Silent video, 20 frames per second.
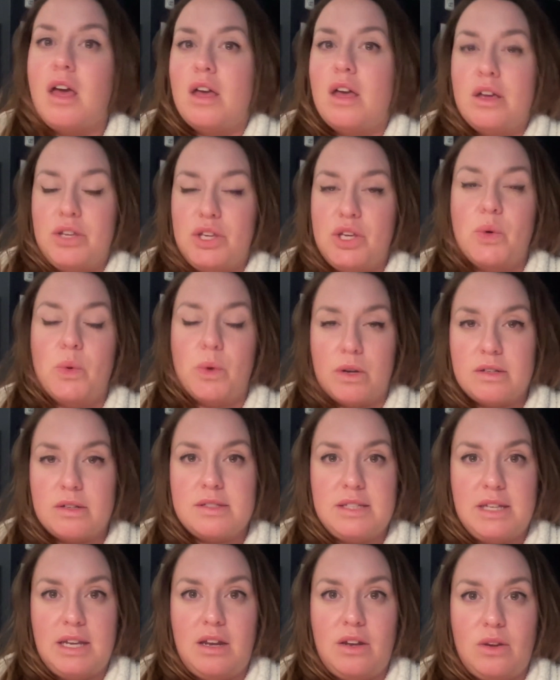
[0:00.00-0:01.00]
you weren't
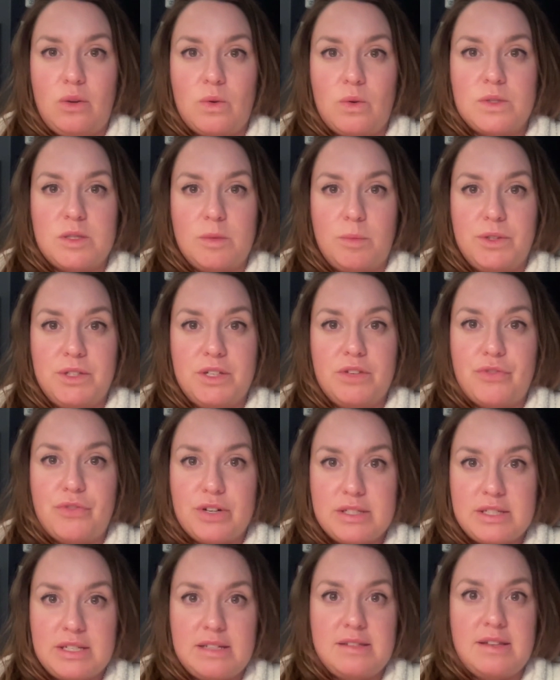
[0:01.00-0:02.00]
seeing noticeable
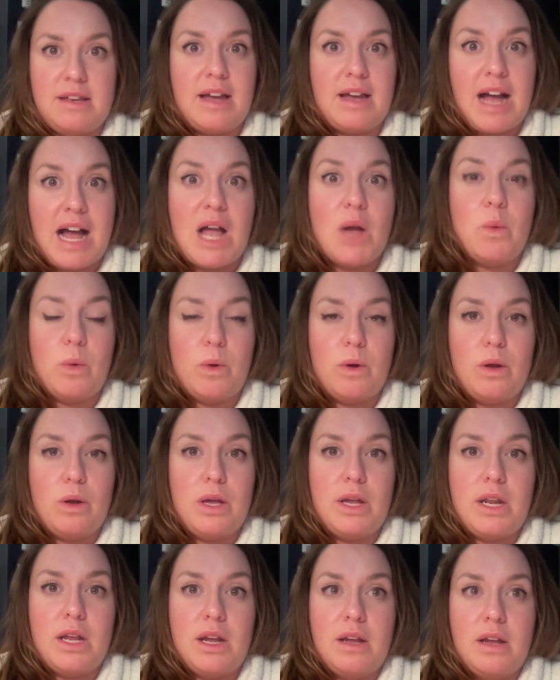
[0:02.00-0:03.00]
differences, I would